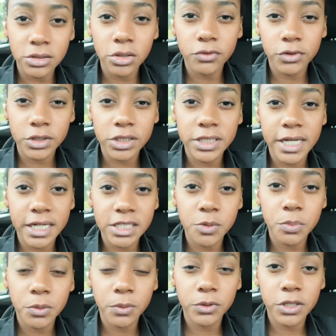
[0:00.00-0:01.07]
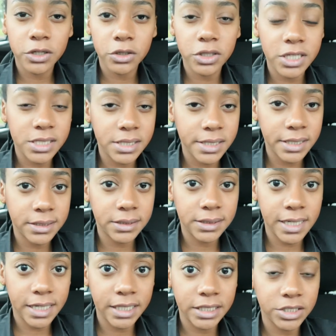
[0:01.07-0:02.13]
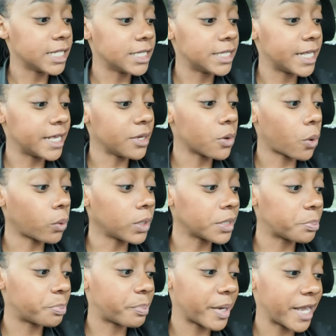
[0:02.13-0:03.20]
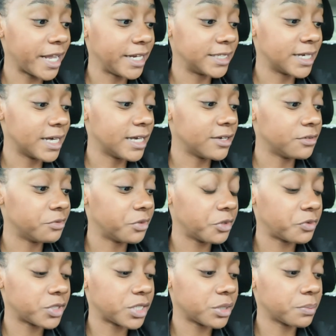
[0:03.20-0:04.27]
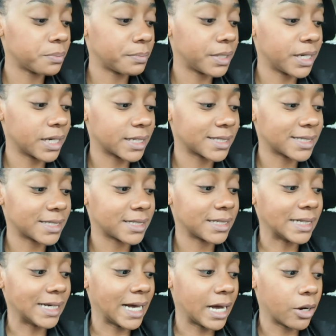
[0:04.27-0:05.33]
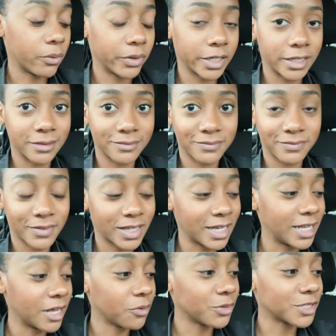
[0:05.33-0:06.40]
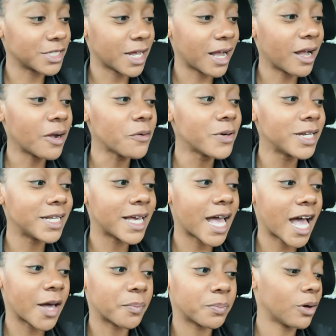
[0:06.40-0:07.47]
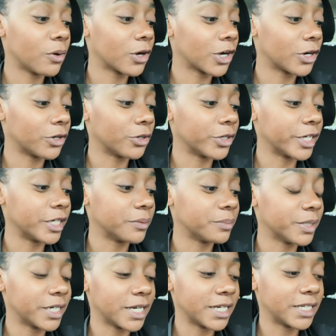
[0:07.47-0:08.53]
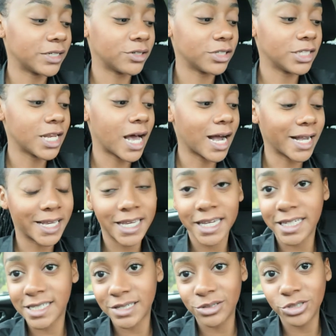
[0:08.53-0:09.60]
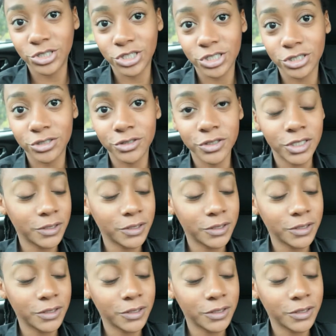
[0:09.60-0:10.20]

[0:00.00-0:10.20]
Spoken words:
you know, for the next people that are gonna sit there. They only paid 15 bucks hour, and I was not really happy on going, but I could not cancel too,